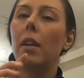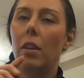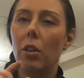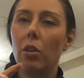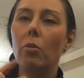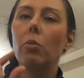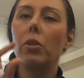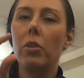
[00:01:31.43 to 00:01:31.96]

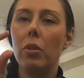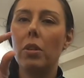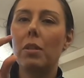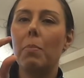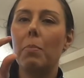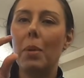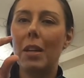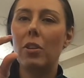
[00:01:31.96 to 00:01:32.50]
You will notice a
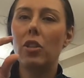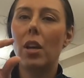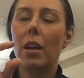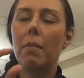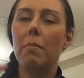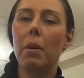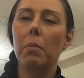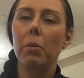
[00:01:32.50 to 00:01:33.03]
big
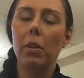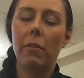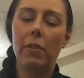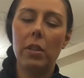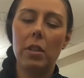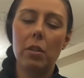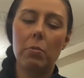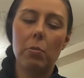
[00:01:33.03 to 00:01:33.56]
giant bubble if
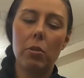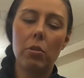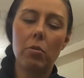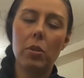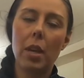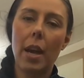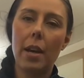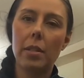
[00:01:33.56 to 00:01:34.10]
it does
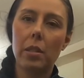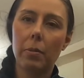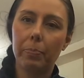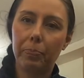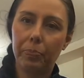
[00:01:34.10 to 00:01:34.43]
produce gas.